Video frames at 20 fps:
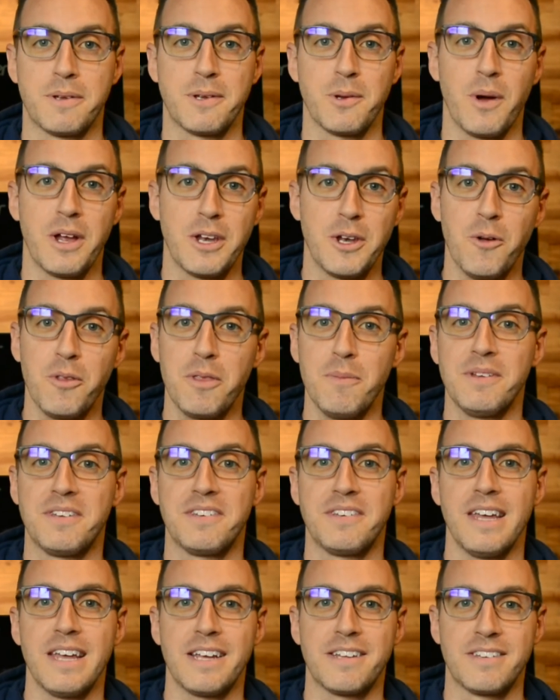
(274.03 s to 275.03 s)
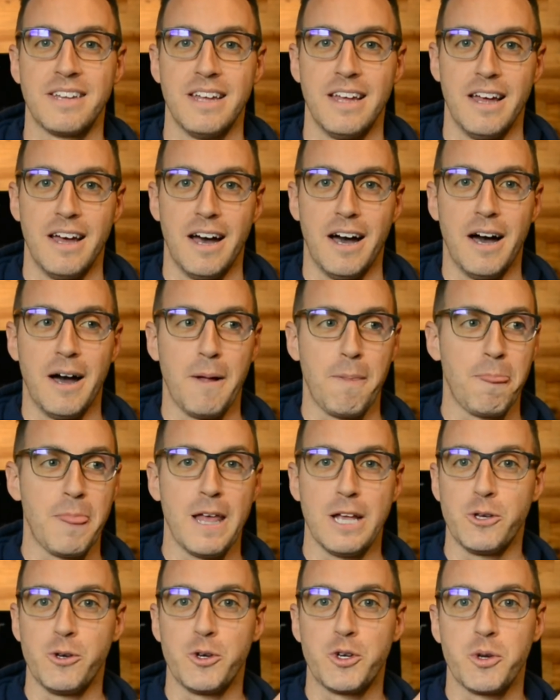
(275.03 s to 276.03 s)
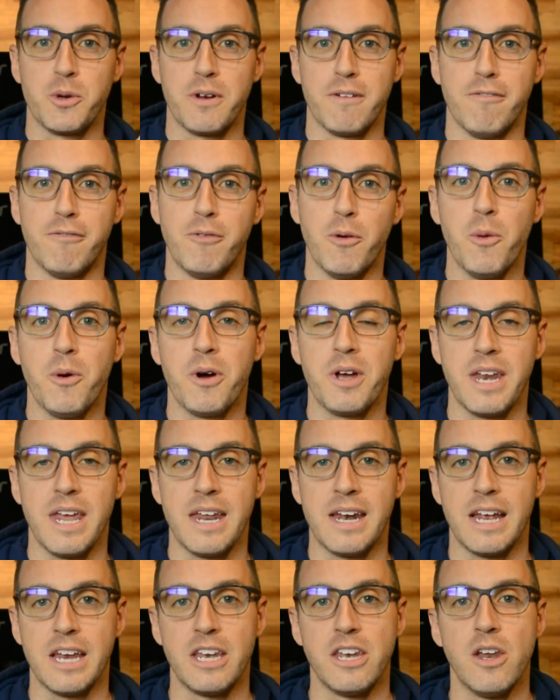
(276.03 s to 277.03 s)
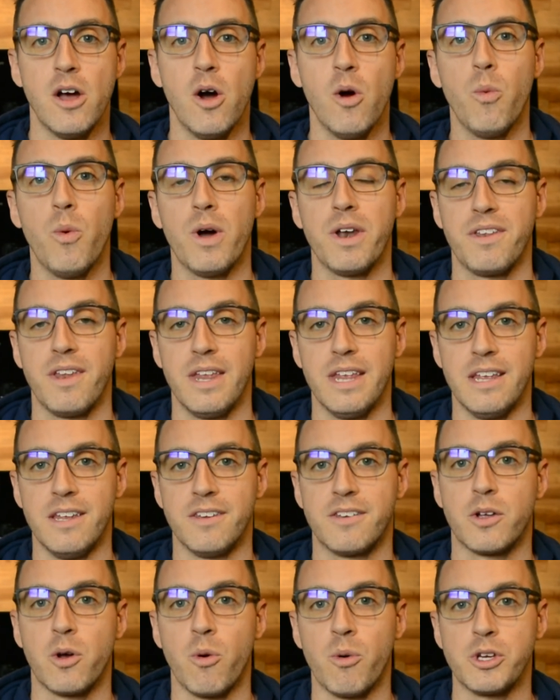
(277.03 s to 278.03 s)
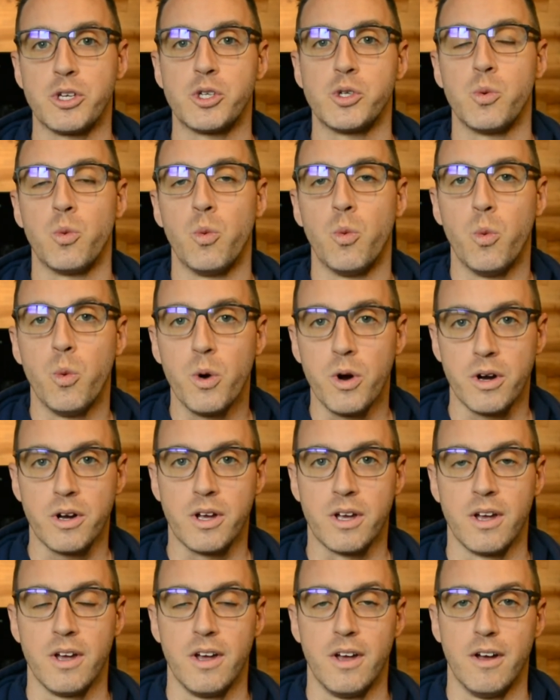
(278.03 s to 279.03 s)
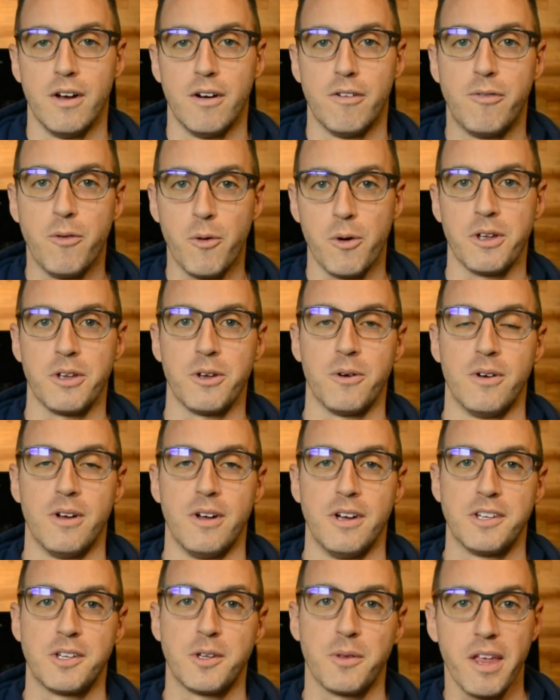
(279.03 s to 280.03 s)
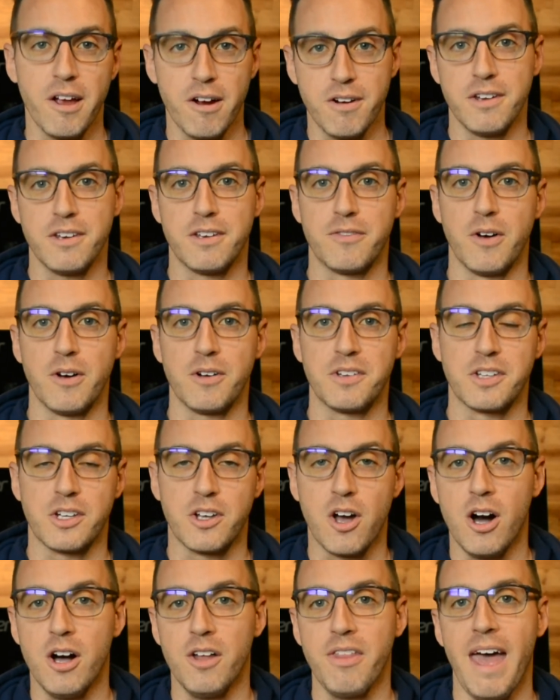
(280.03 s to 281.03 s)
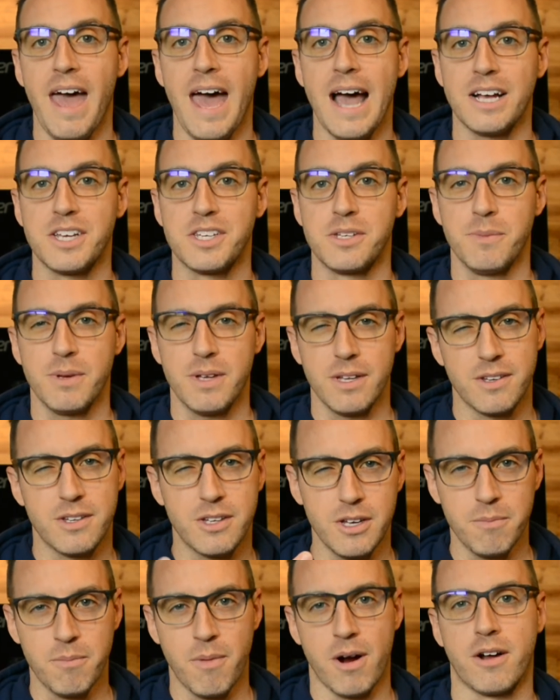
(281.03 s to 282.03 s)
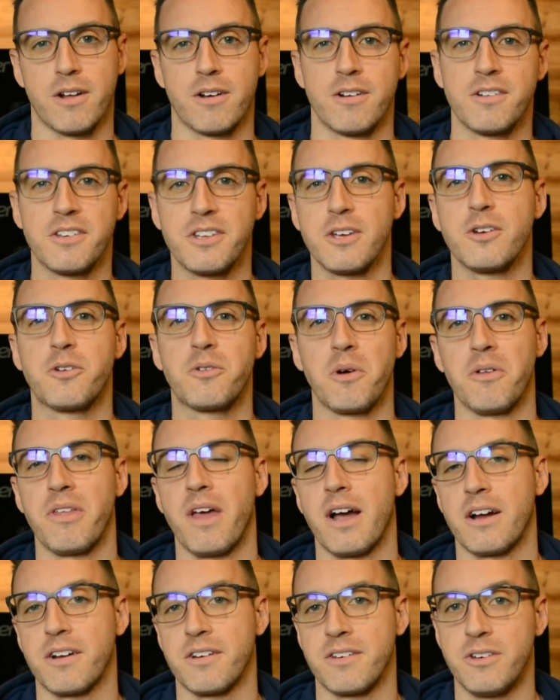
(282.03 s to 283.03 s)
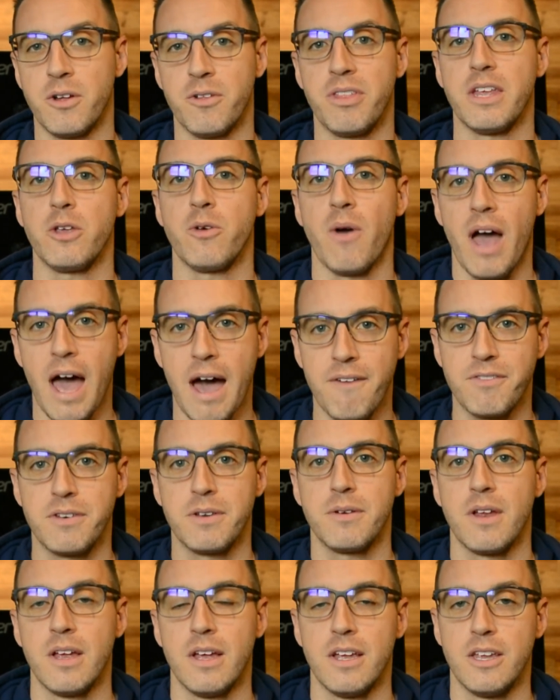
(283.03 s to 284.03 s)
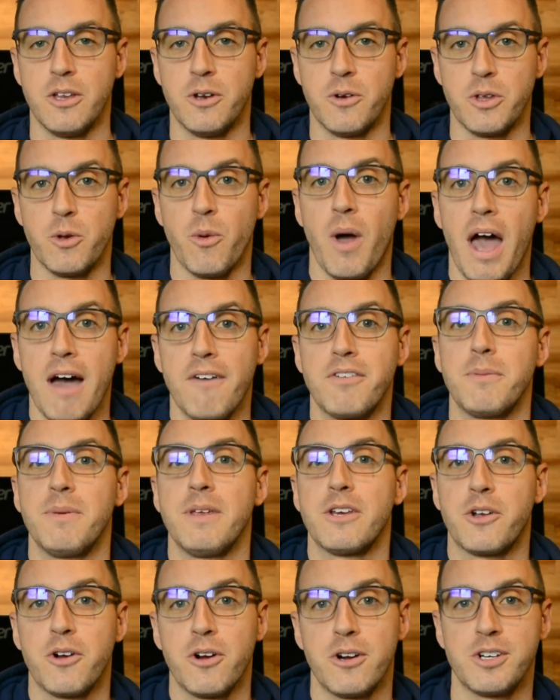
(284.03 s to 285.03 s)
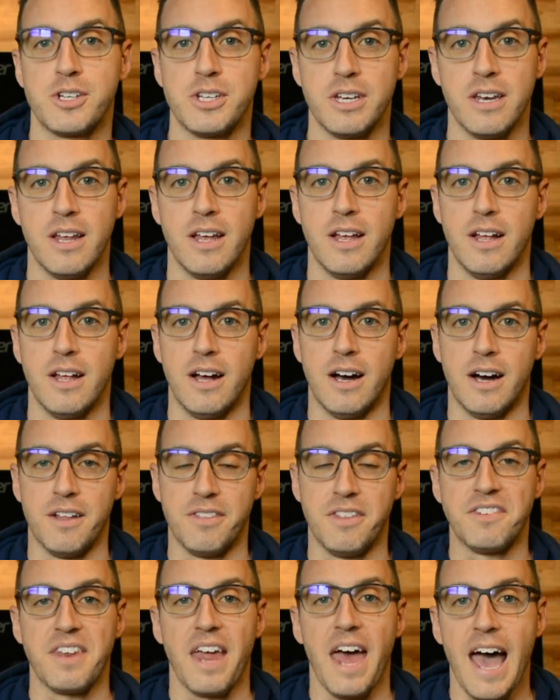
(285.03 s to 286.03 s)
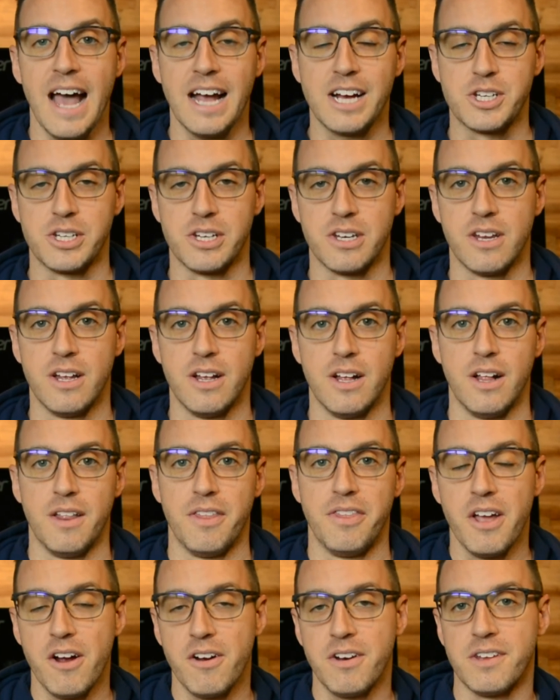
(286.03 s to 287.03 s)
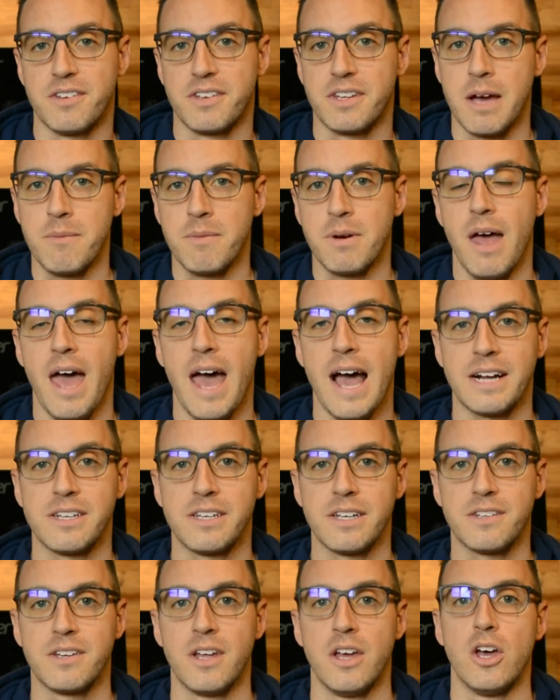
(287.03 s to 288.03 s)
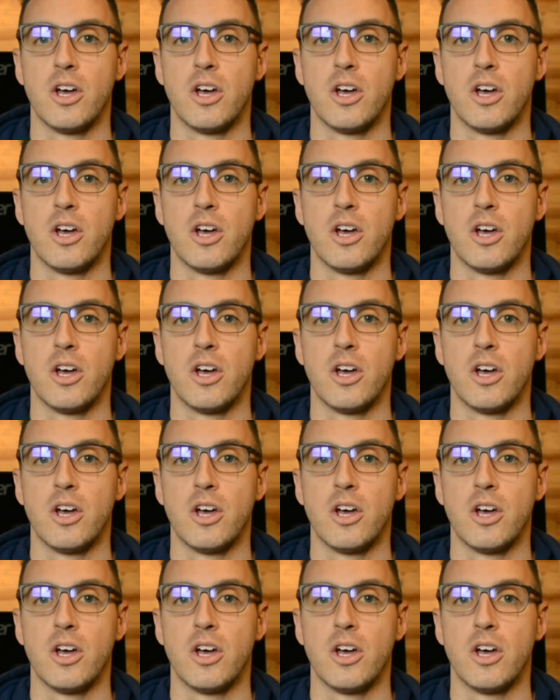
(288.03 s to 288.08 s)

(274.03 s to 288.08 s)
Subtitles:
So I know the mistakes that you should avoid, and I know what is going to work for you. So there it is, folks, the call to action, because good marketers, good growth hackers know that you have to be encouraging this action. There it is. Come to Hacktics.